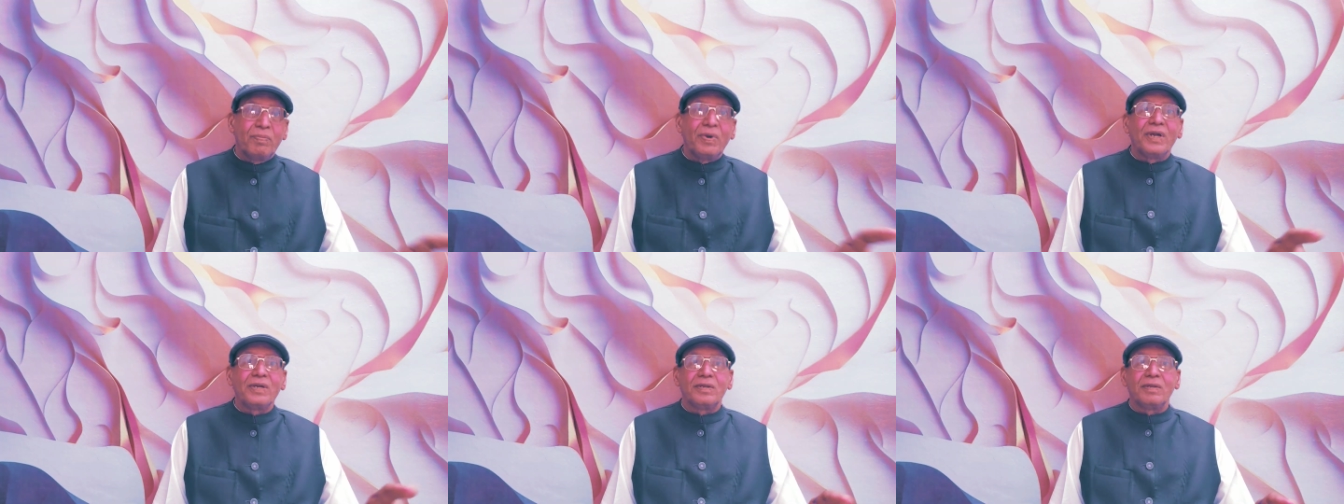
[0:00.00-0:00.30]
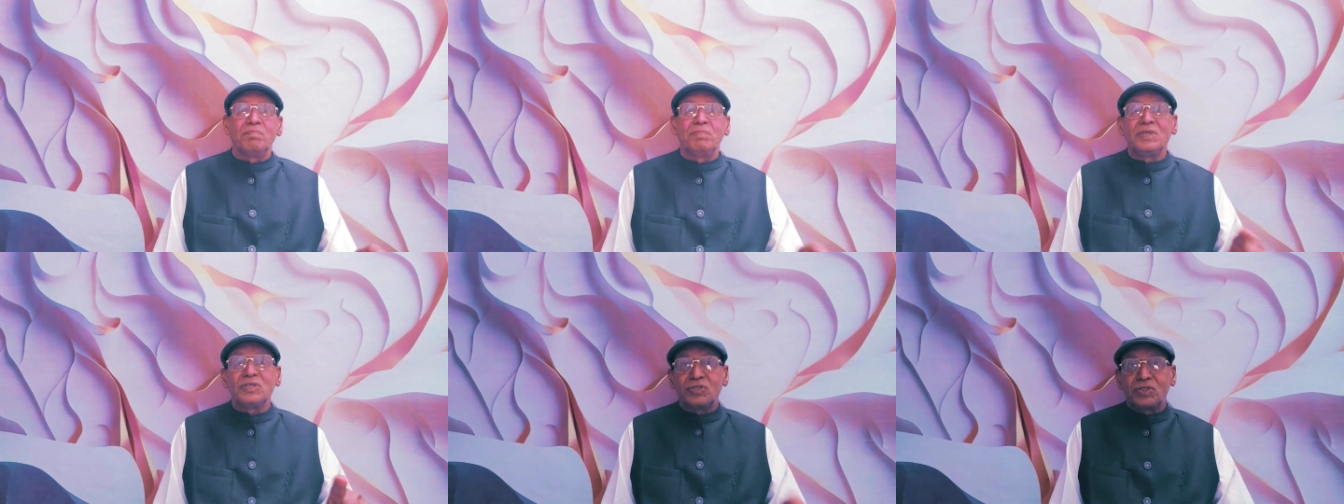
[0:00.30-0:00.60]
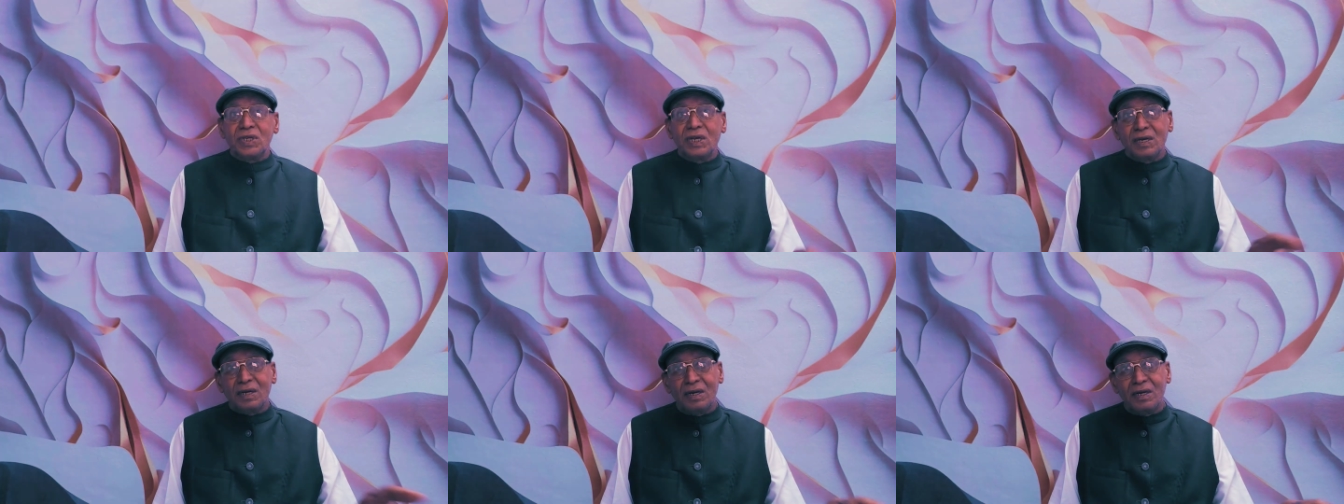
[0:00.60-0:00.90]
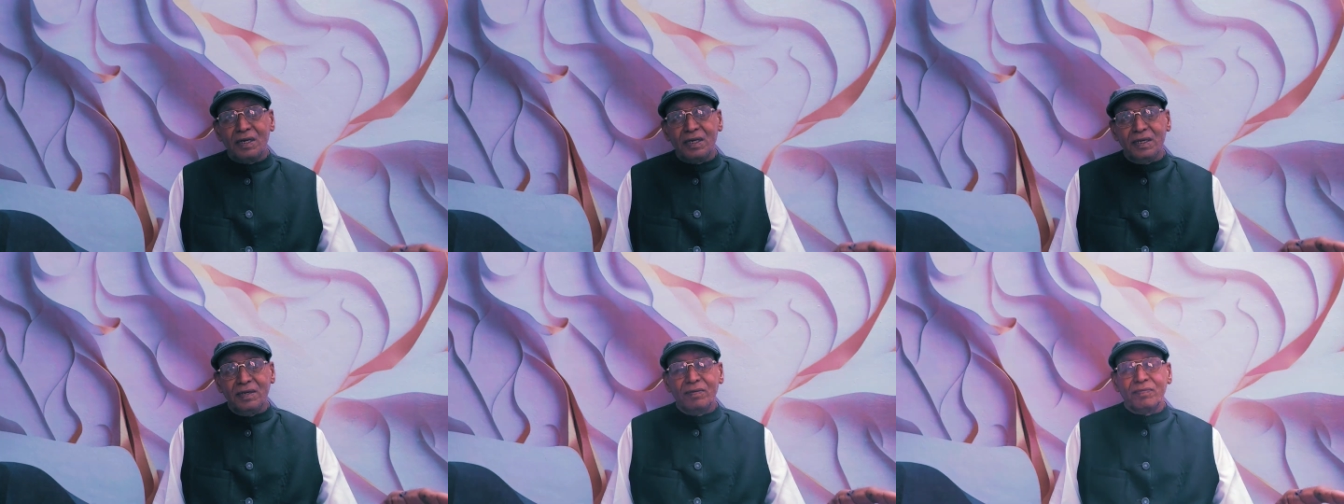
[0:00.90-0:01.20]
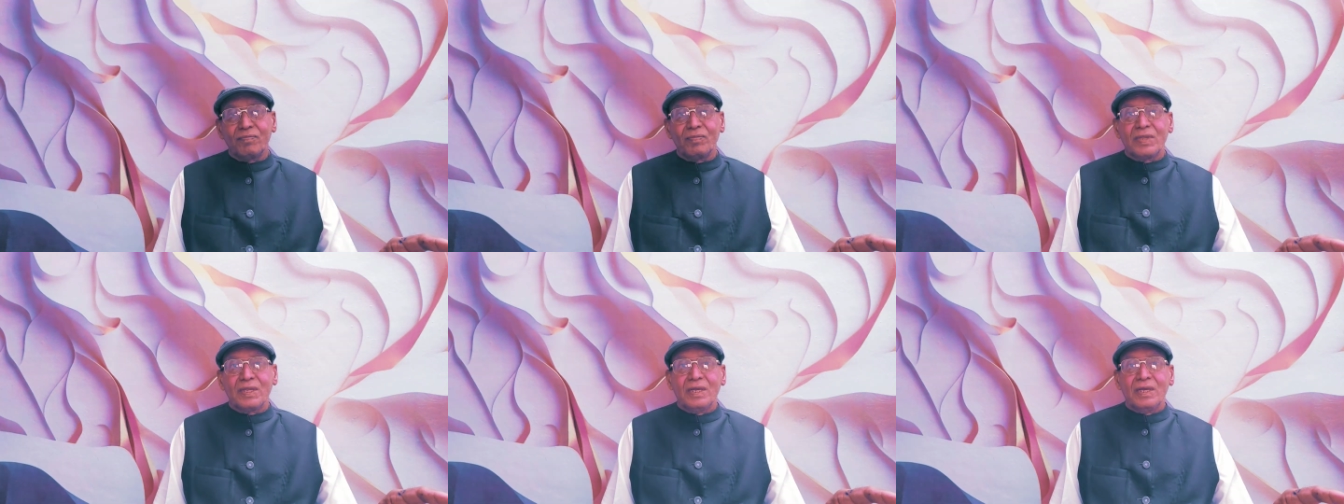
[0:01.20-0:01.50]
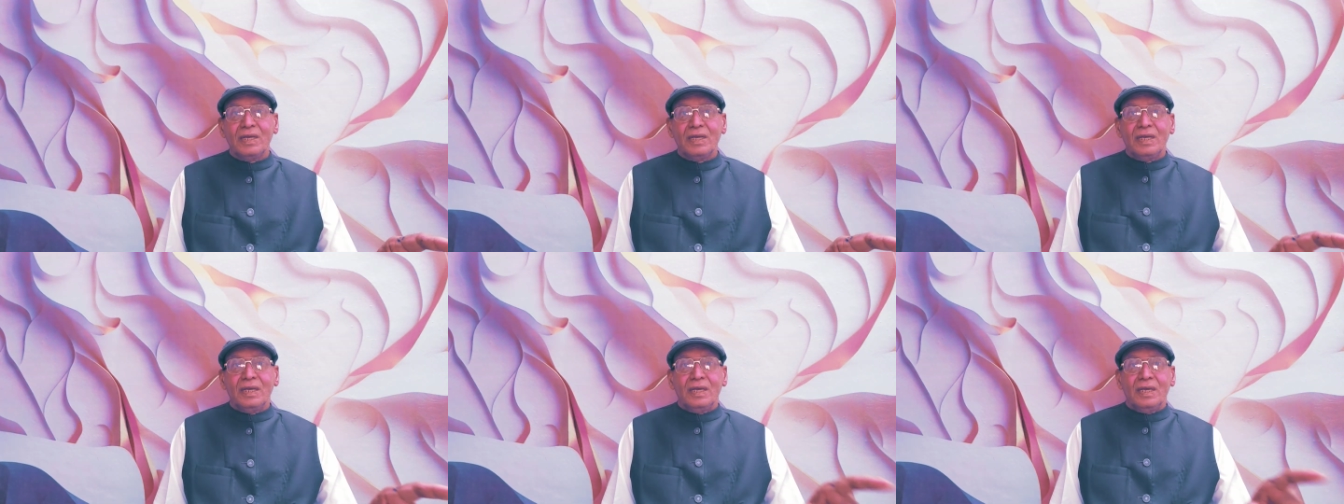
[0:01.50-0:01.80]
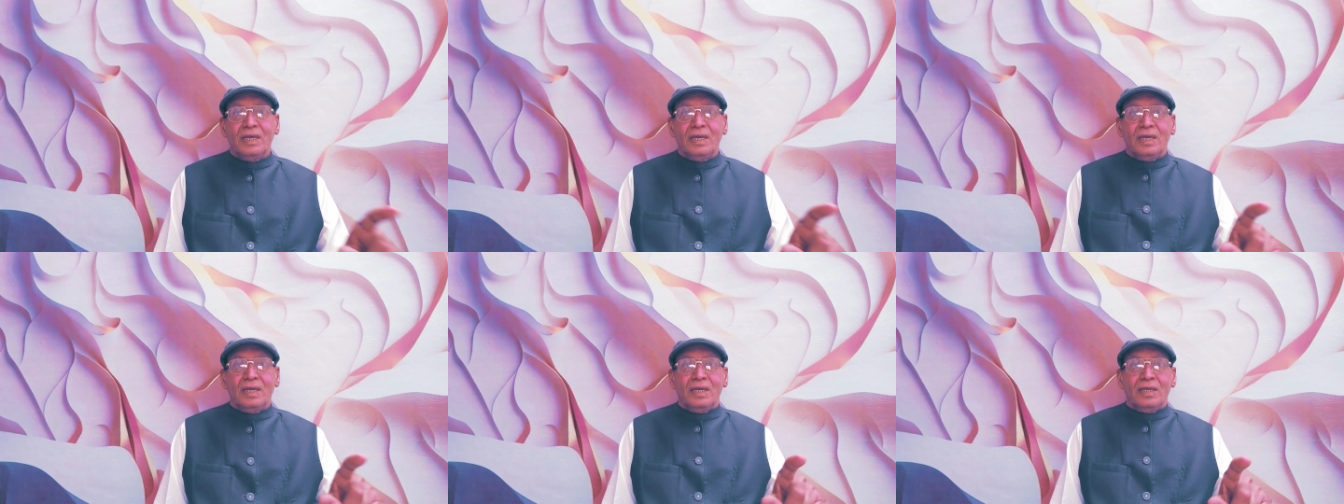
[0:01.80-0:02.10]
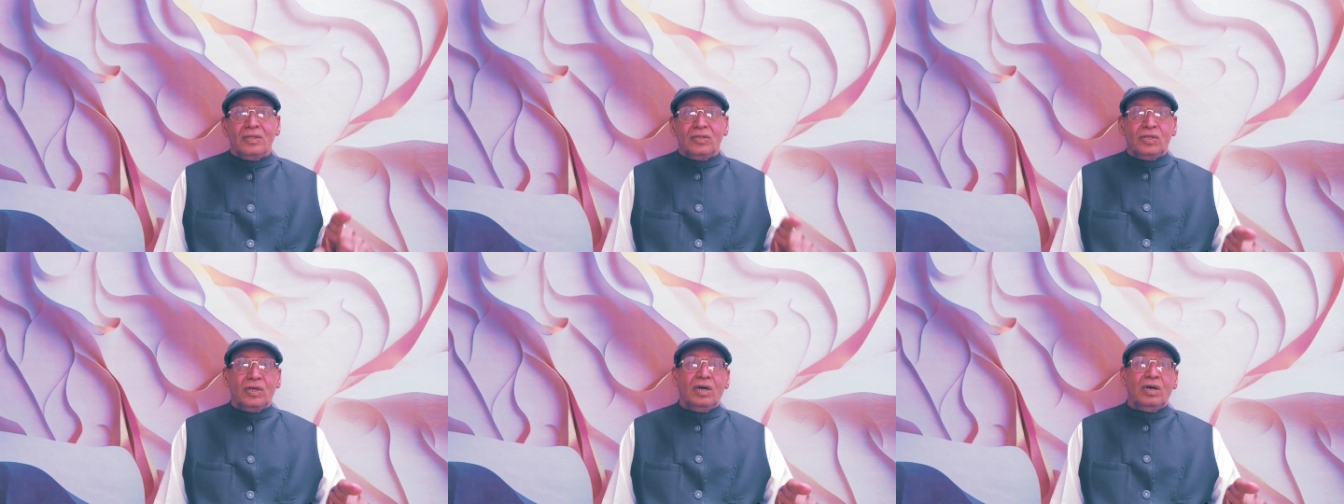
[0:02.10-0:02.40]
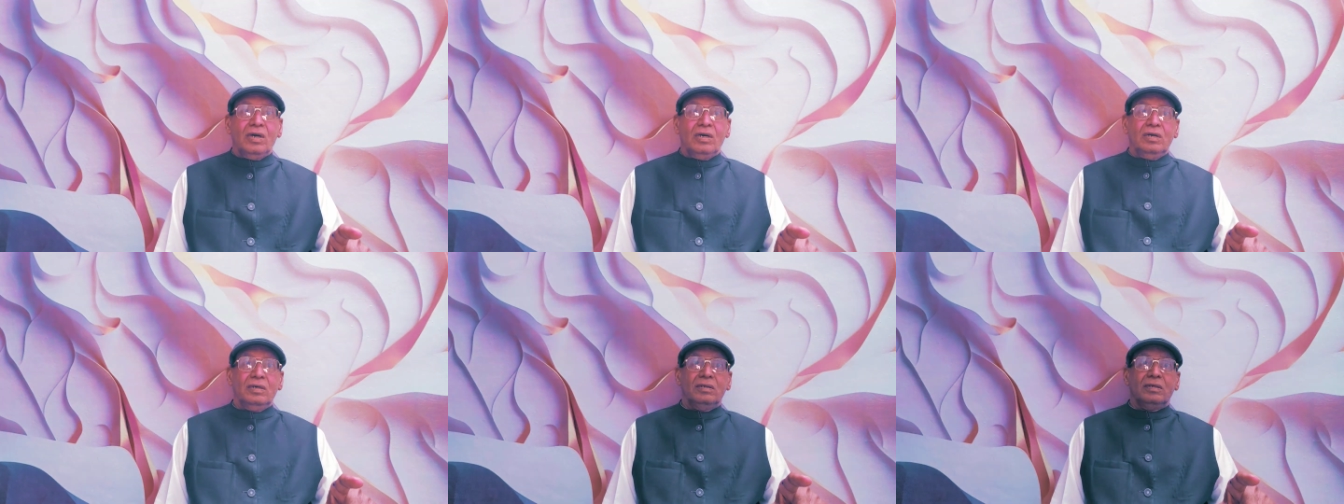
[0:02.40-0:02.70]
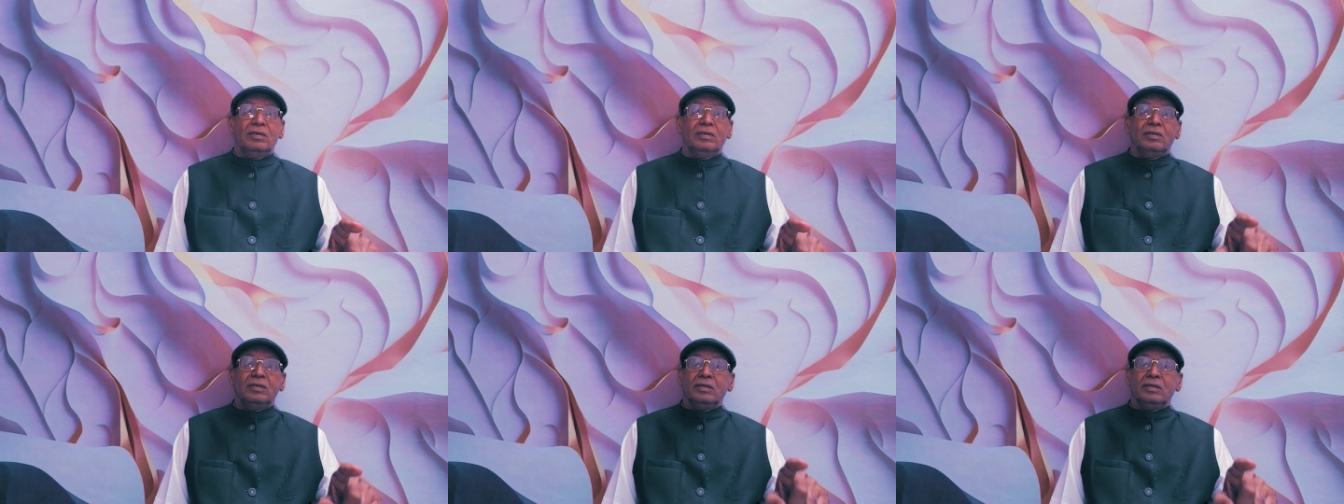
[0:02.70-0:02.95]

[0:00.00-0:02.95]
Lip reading: But mistakenly, the